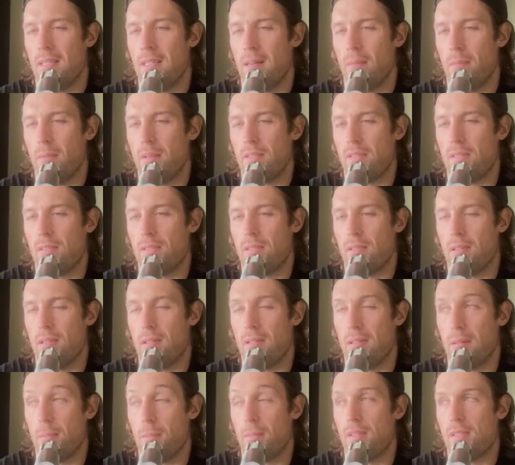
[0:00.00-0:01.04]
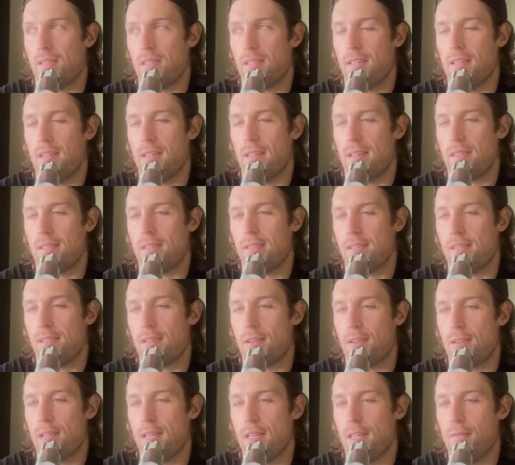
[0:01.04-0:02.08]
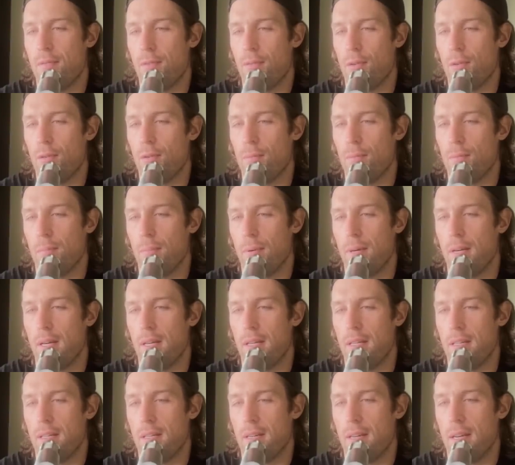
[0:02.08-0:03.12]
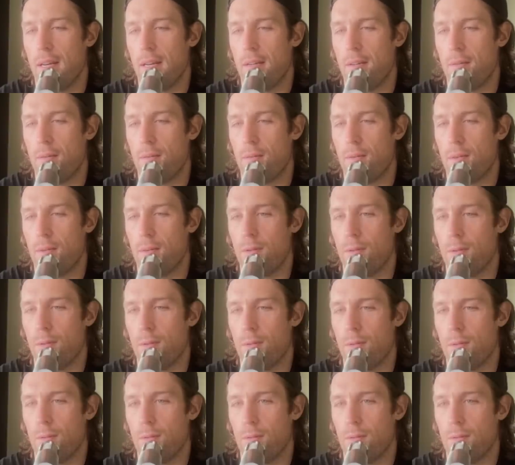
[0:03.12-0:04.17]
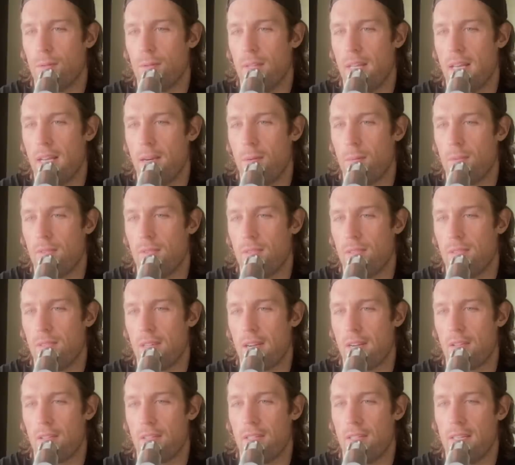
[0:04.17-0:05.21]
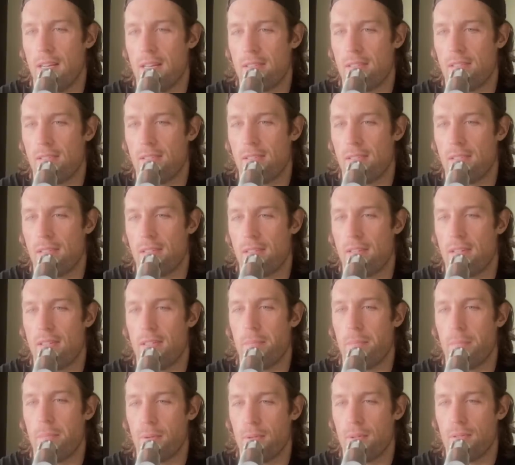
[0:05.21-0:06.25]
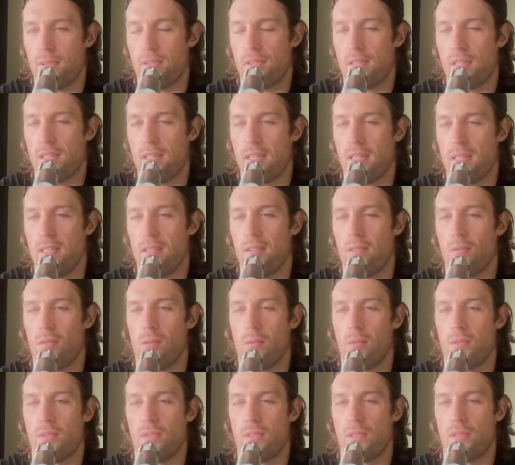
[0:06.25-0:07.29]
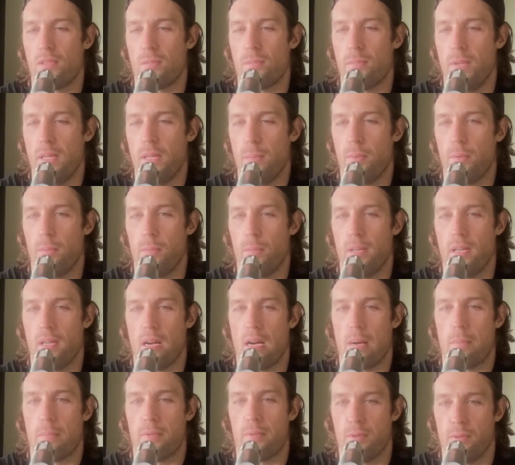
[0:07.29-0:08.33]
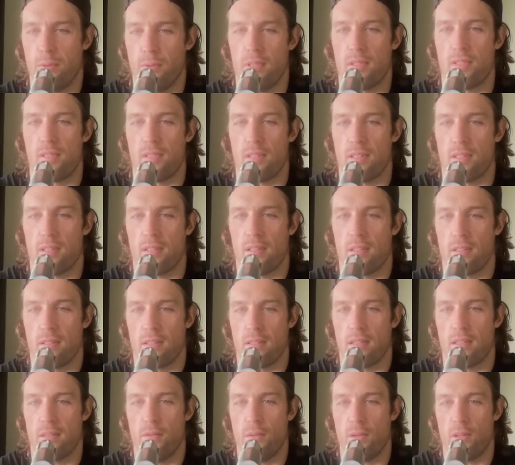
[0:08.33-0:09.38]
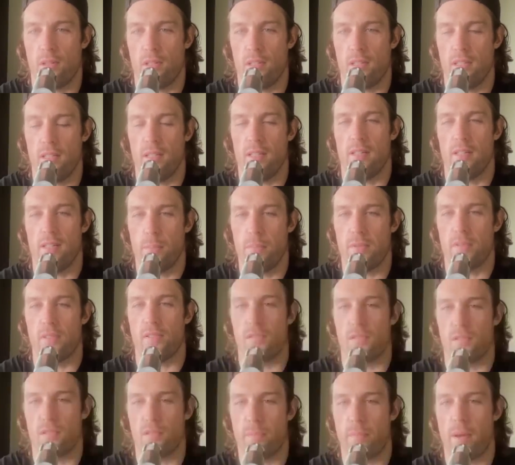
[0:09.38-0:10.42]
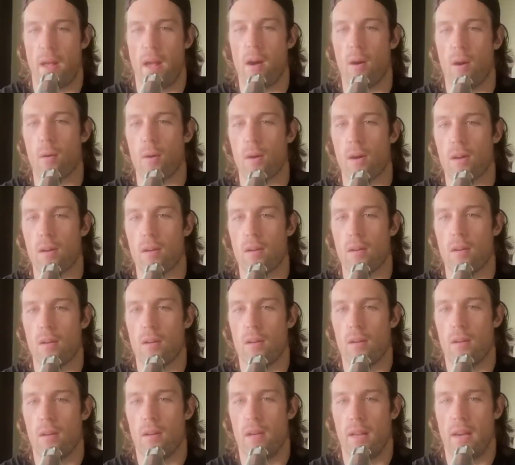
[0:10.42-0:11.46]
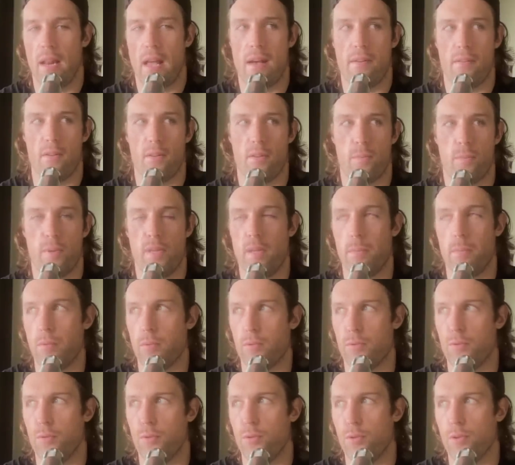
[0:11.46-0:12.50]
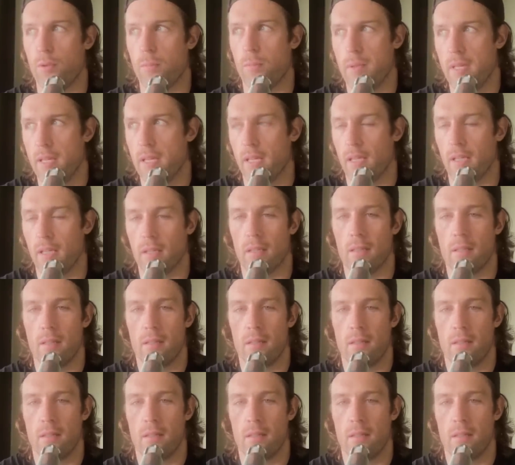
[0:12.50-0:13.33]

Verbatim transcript: I'm going to I'm going to say necessary evil, but I don't know that it was entirely necessary per se, or it was just people being opportunistic. Like if you can get in a position of power and have other people do your bidding,